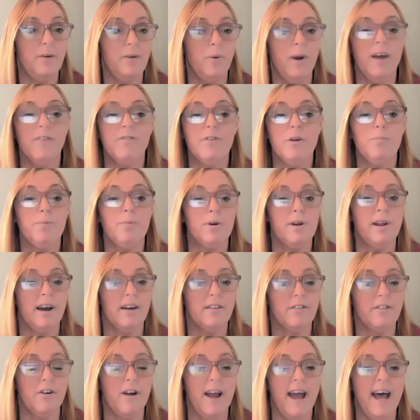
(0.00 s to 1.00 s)
We have to
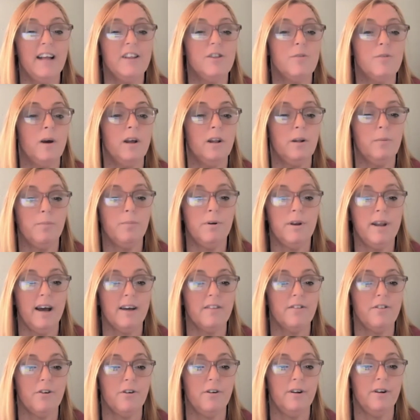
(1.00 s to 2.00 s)
protect their heads. We have to
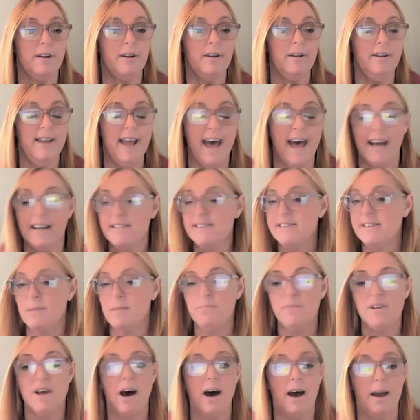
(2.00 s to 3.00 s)
protect their necks.
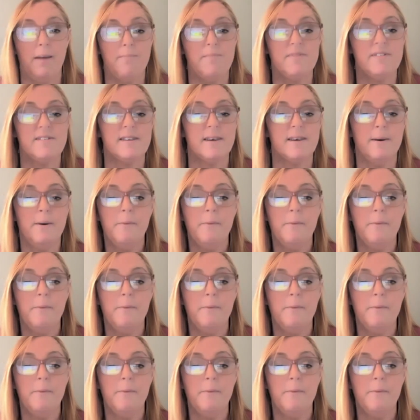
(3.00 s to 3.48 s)
Sometimes